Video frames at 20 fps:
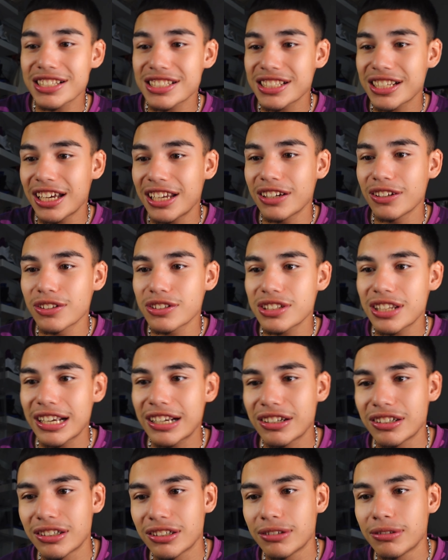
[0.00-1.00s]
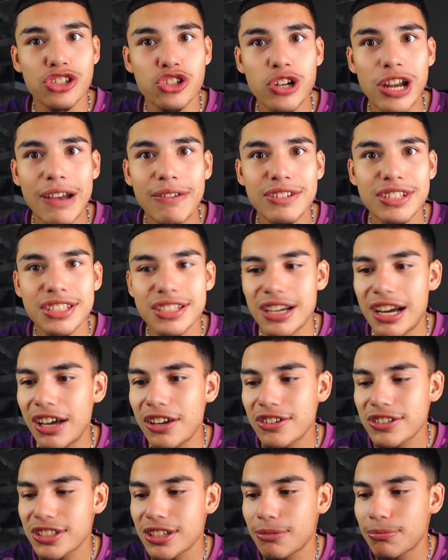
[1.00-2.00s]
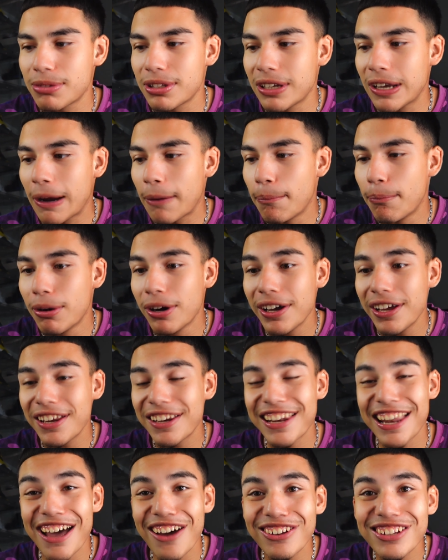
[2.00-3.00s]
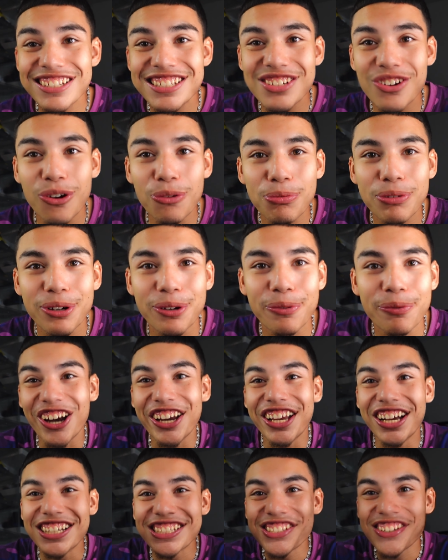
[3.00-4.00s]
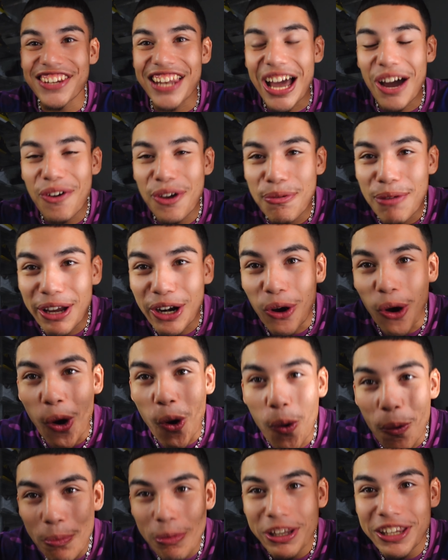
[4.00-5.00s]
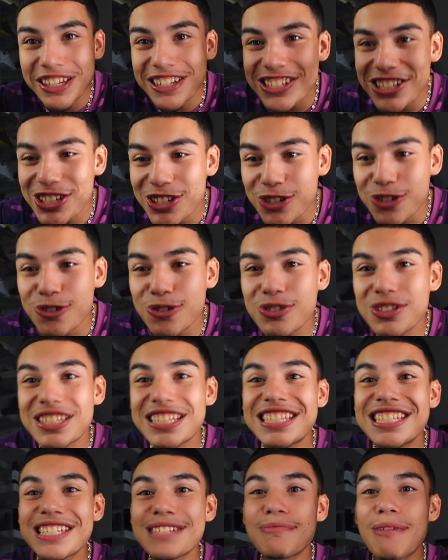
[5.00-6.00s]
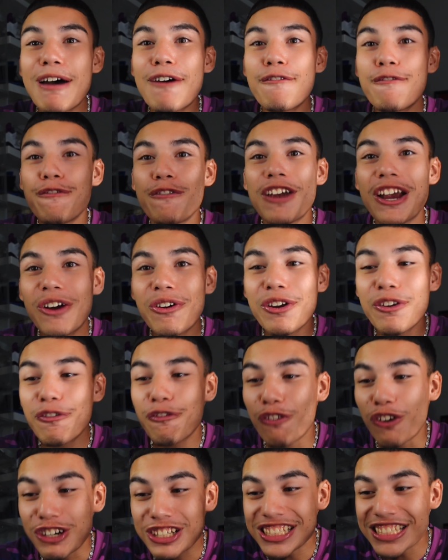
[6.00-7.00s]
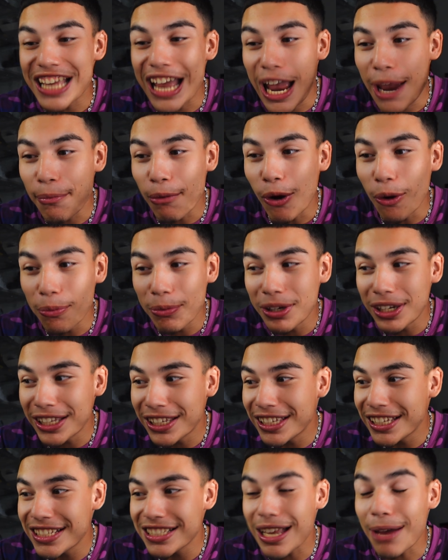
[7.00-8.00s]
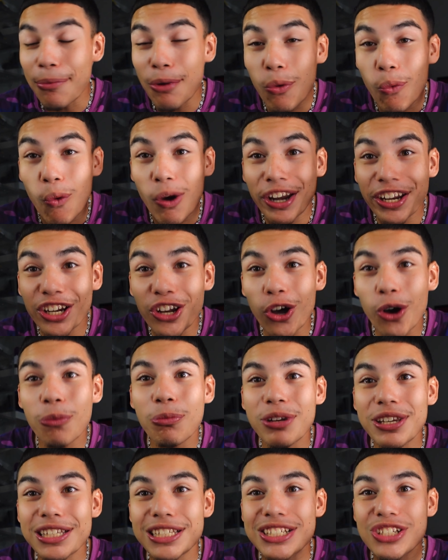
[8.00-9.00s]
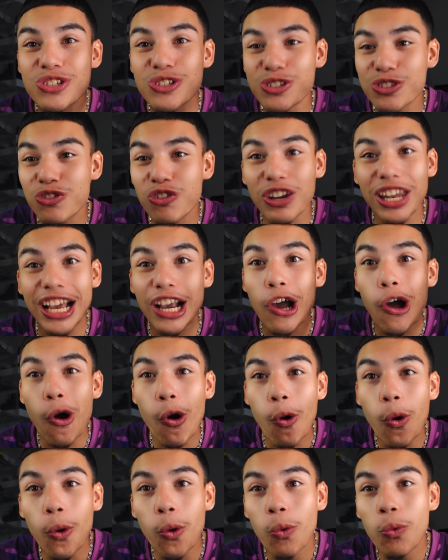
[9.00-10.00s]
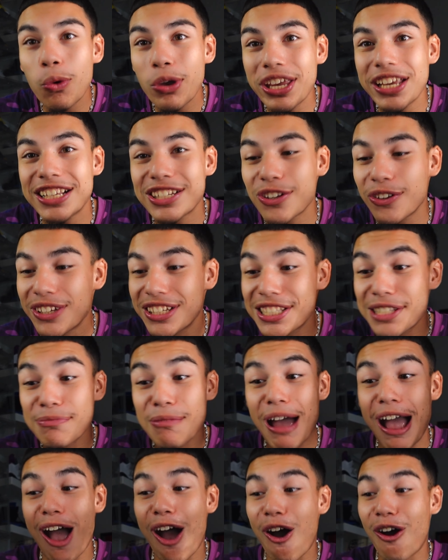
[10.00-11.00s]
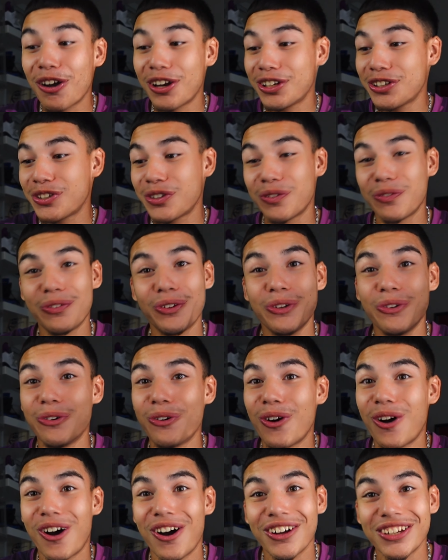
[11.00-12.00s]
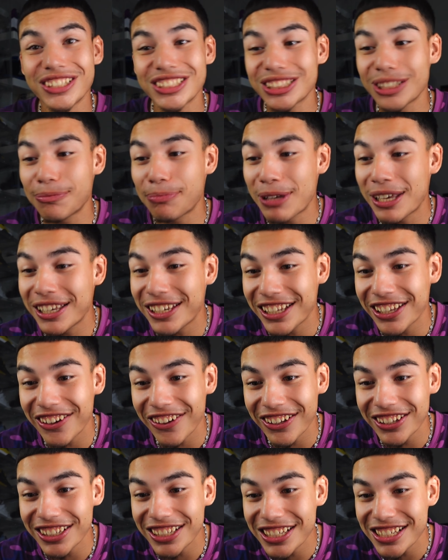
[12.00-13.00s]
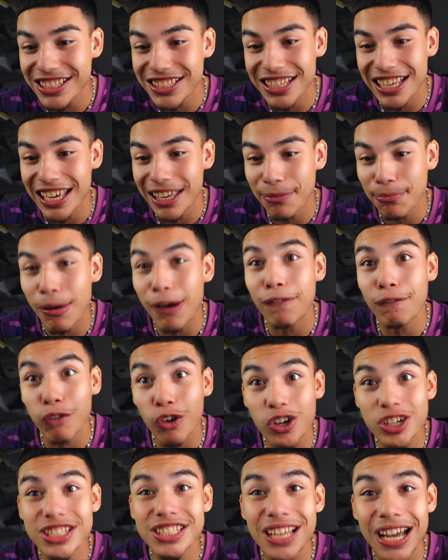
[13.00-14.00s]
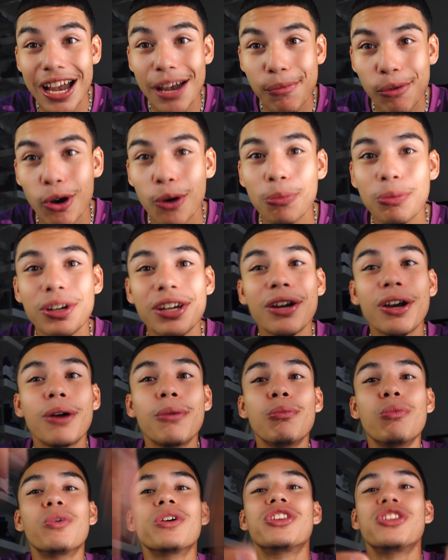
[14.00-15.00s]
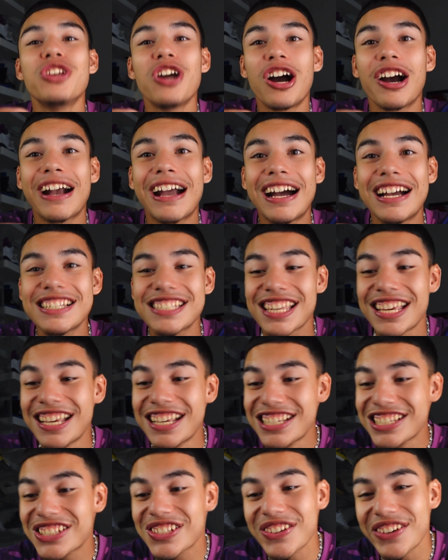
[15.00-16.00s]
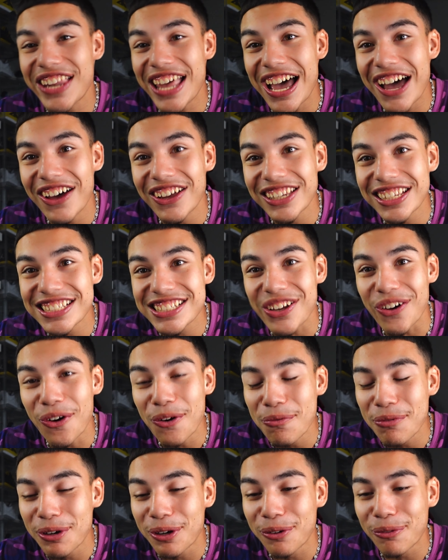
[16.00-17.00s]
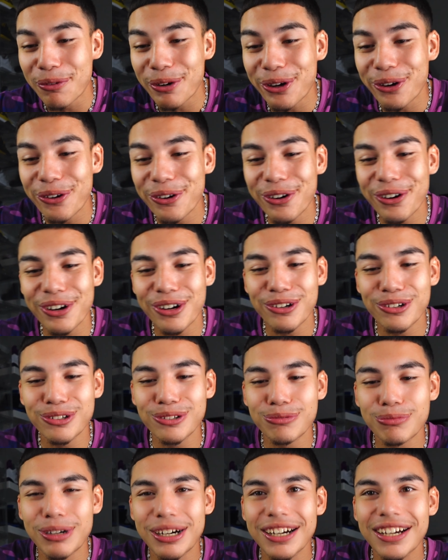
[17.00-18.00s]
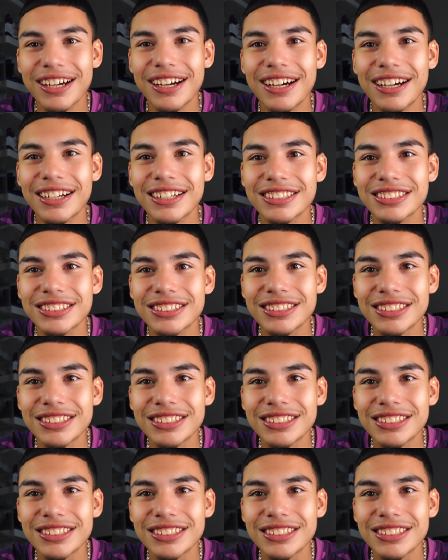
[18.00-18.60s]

It kind of looks like a Travis Scott or something. But now let's open them. Alright, y'all, so now we about to open the shoes. This is my very first time opening these. I've been wanting to open these shoes for like a whole week. So this is my honest review, honest opinion on these, and my first time opening them with y'all guys. So now let's open them, bro. Oh my gosh.